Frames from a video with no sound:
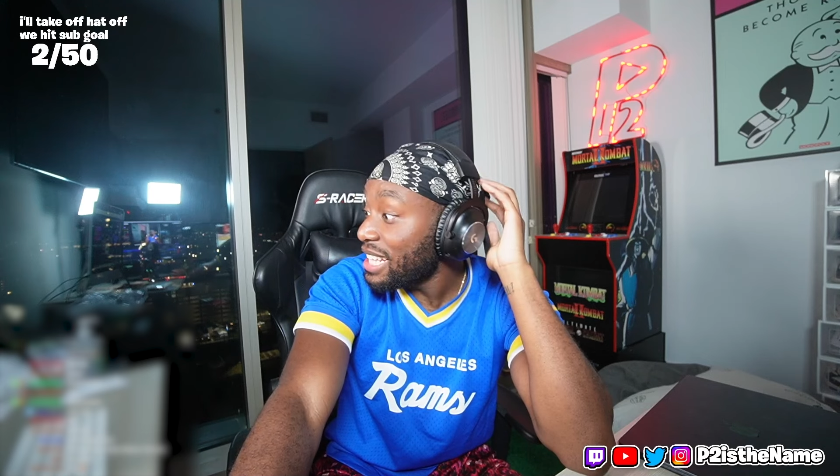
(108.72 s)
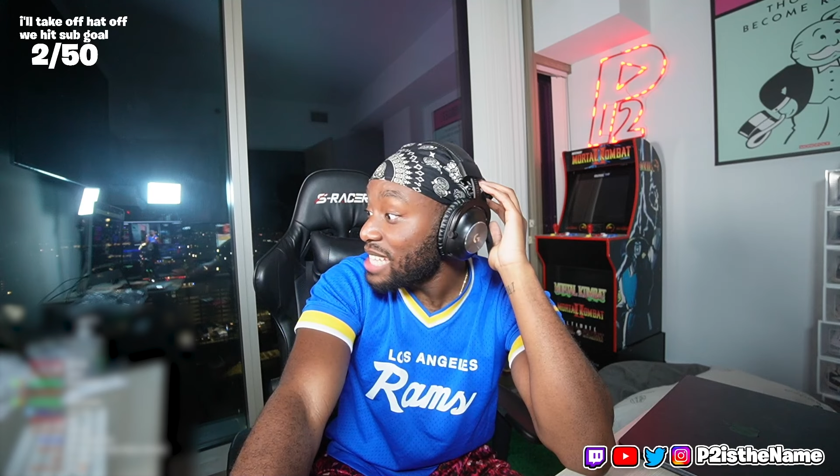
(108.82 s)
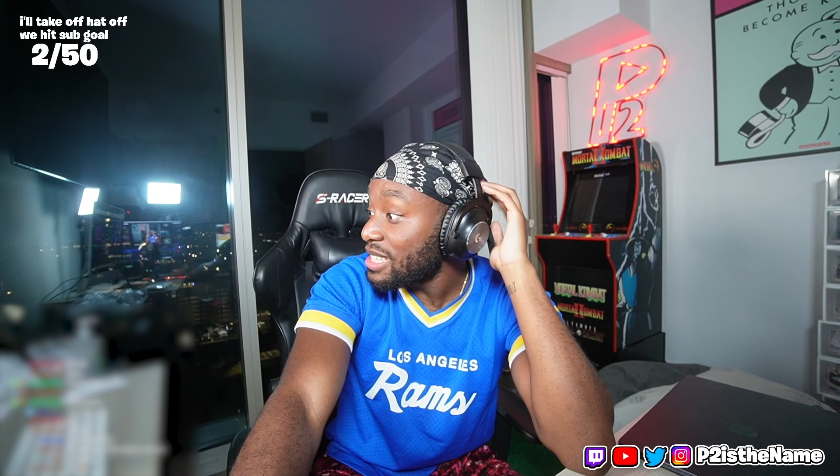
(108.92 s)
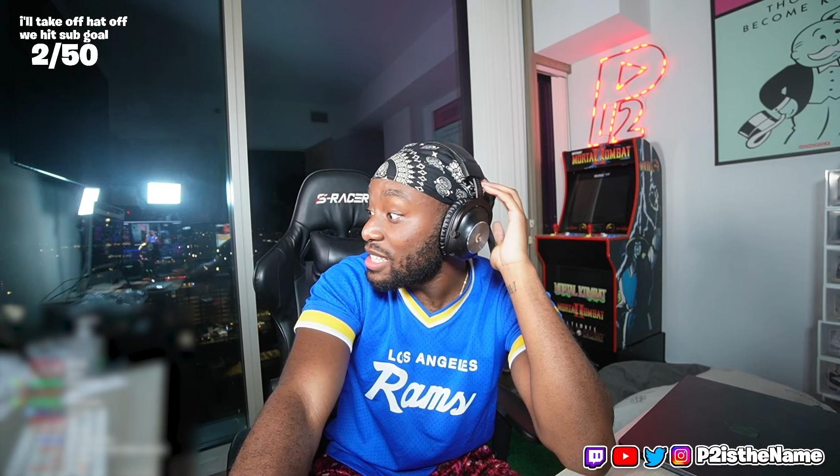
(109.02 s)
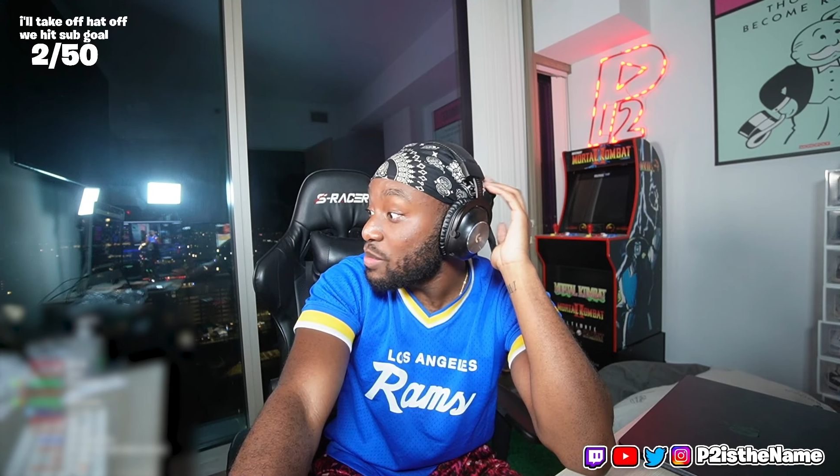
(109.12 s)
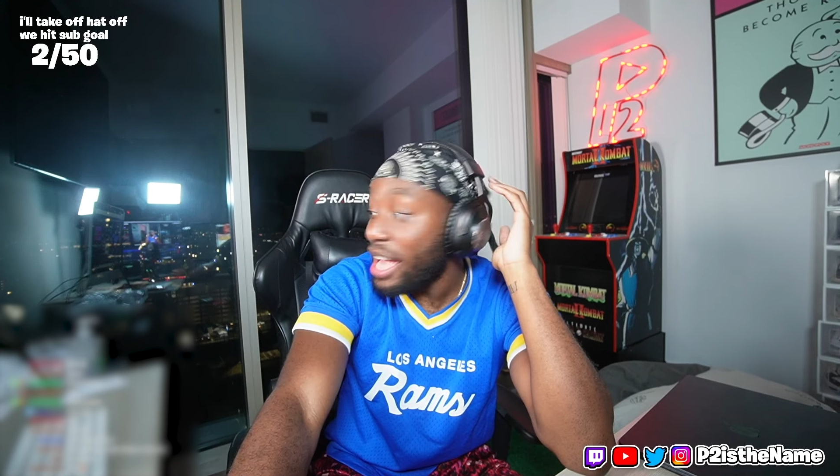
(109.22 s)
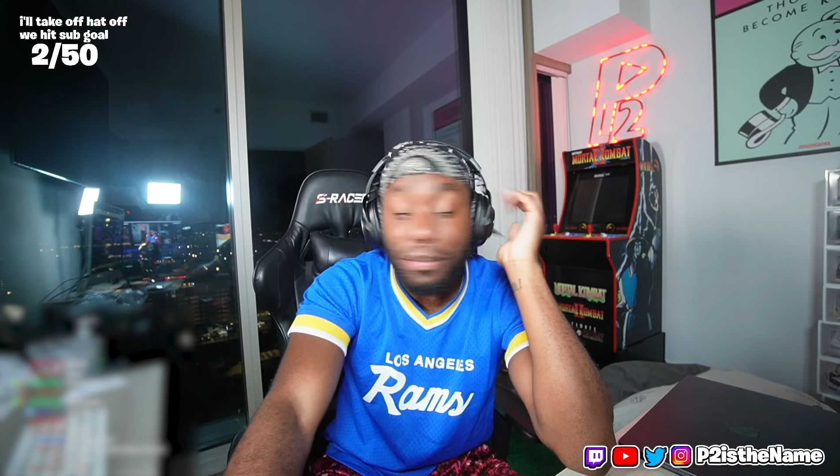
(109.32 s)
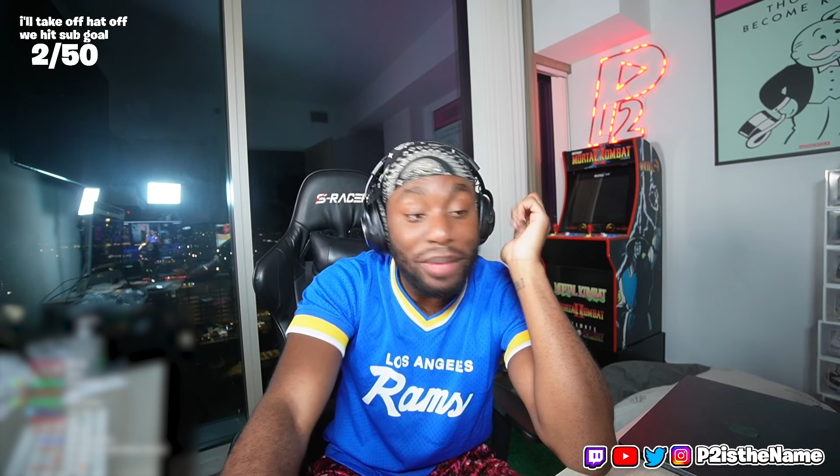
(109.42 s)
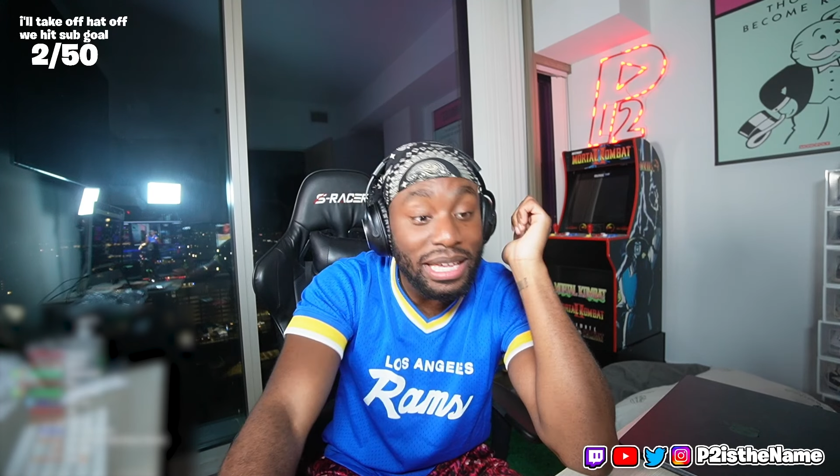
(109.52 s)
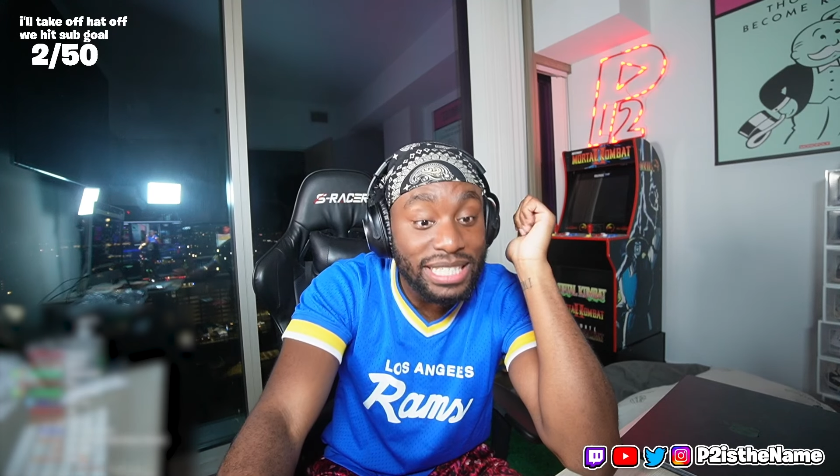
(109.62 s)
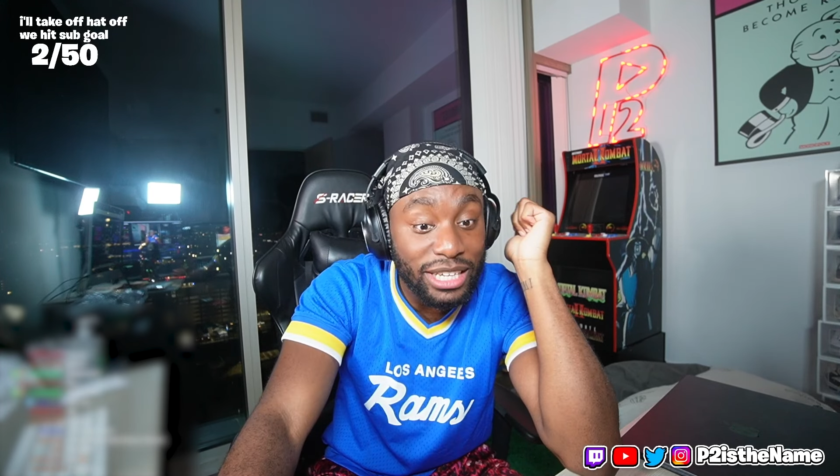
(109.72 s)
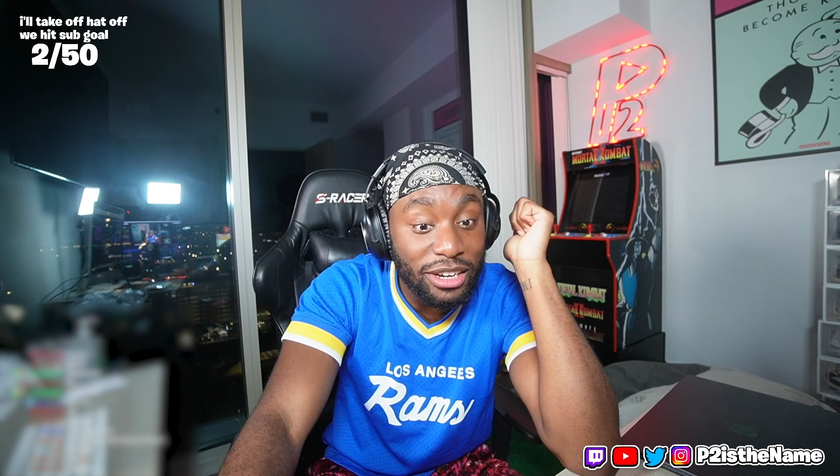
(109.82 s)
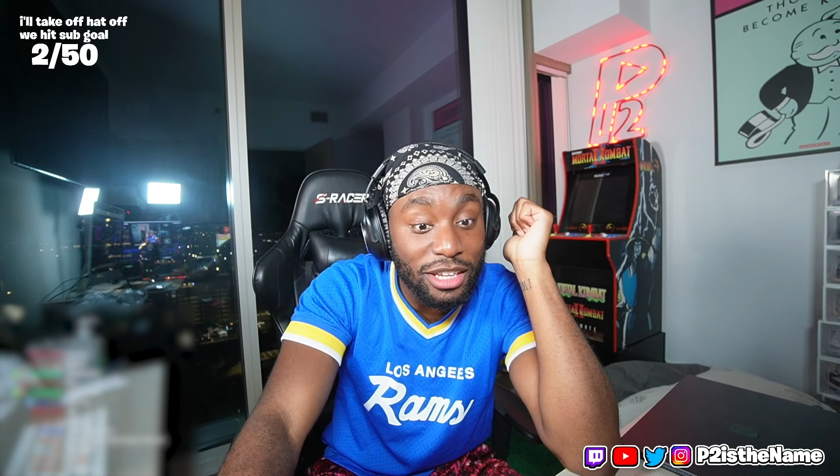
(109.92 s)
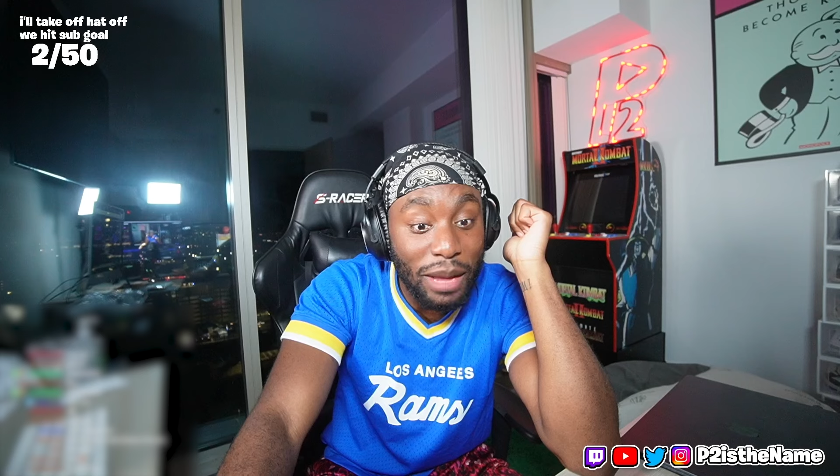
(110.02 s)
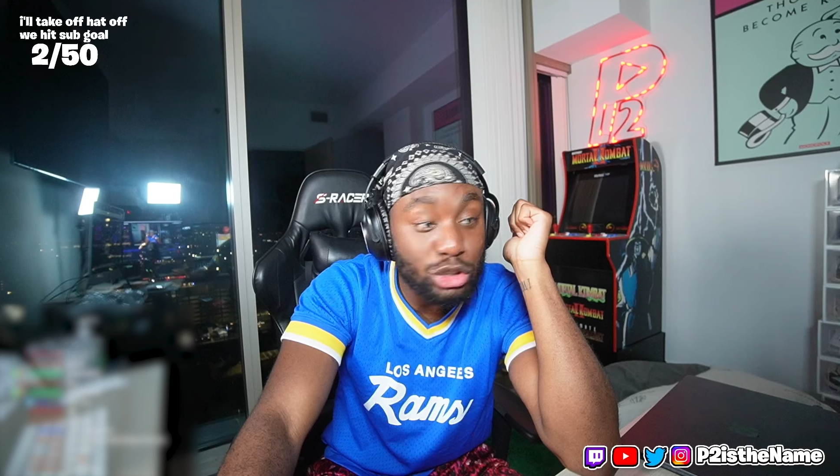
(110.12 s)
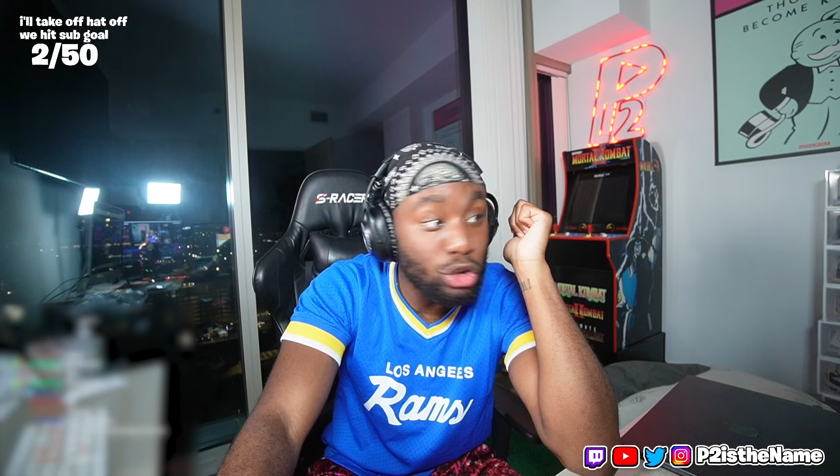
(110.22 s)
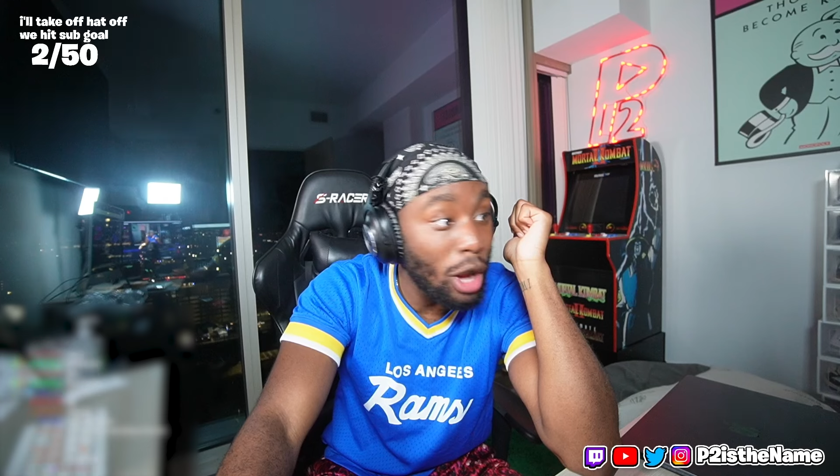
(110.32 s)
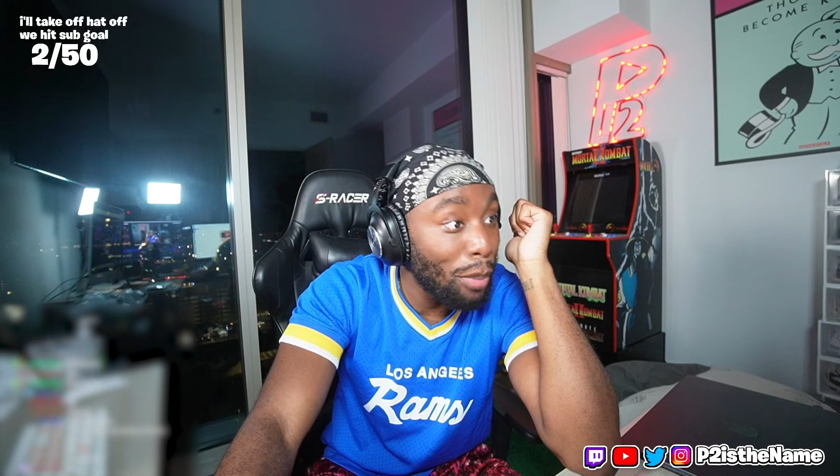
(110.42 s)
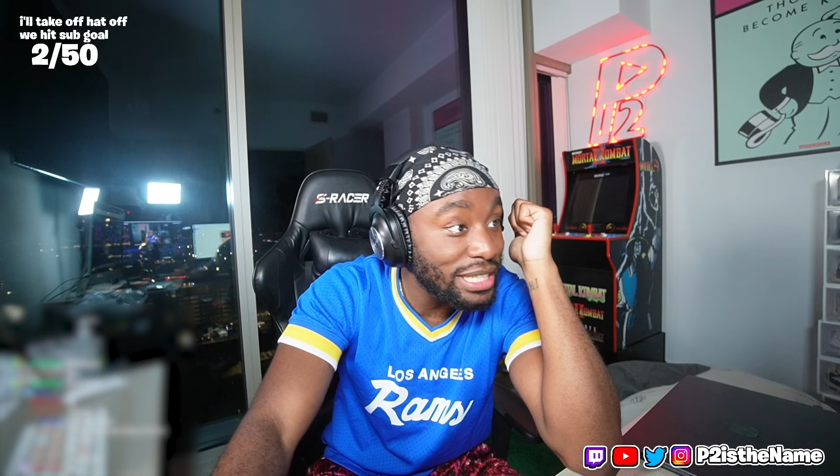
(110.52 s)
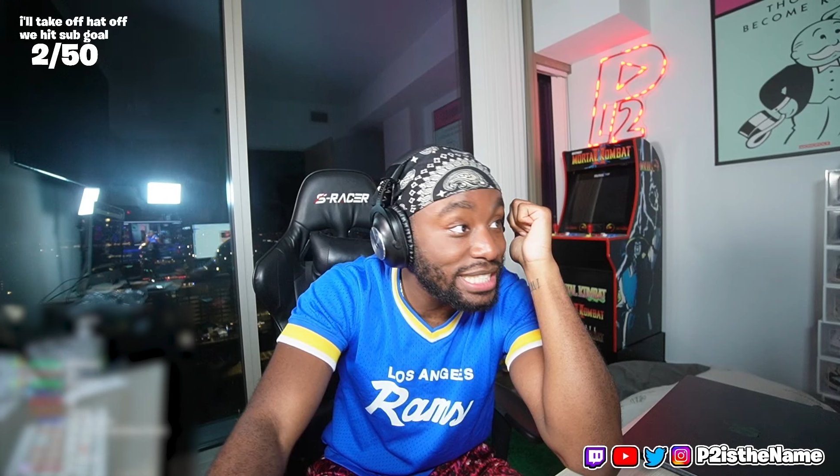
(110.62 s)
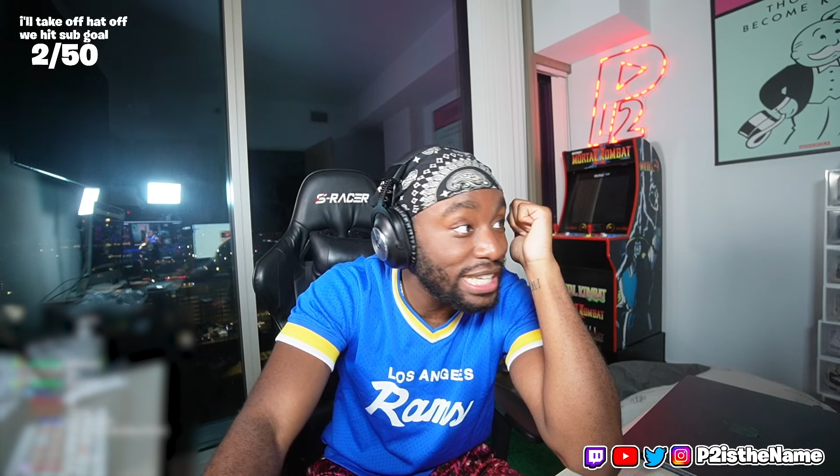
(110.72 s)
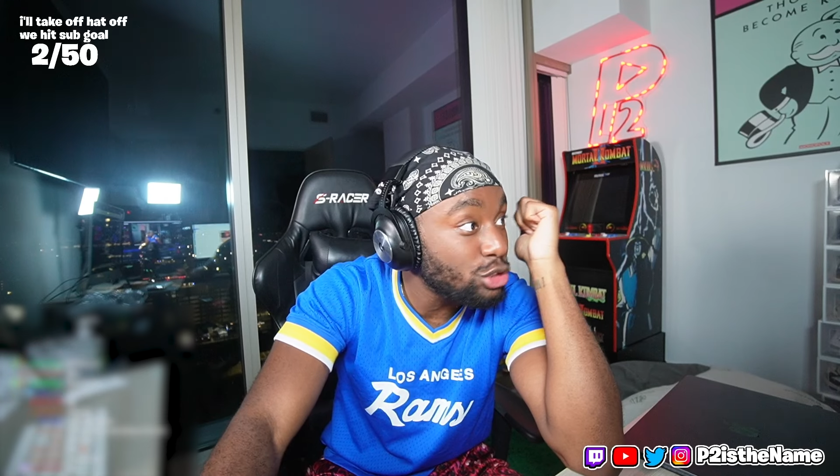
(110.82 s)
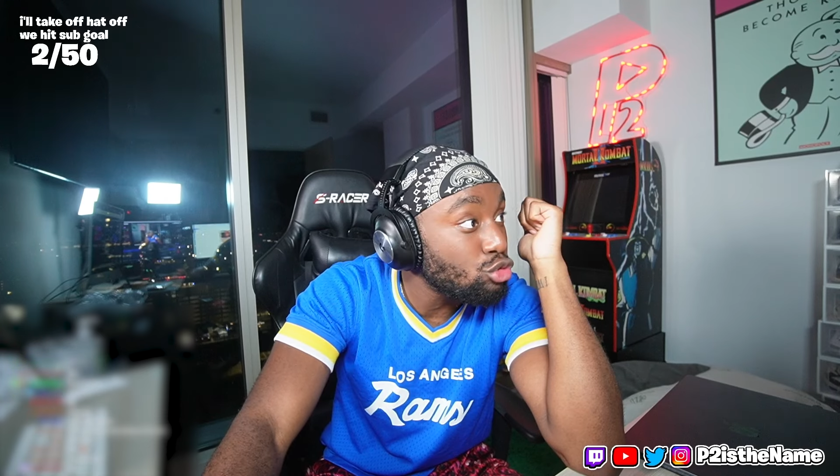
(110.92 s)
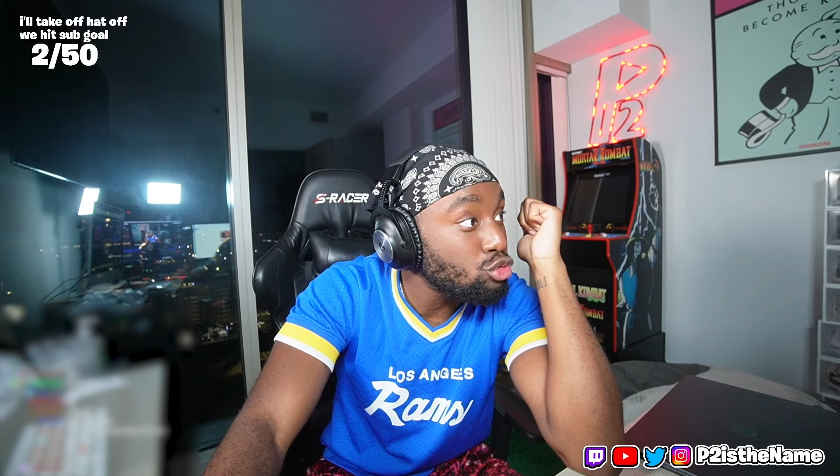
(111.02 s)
this might have to be a series. My Dropbox gets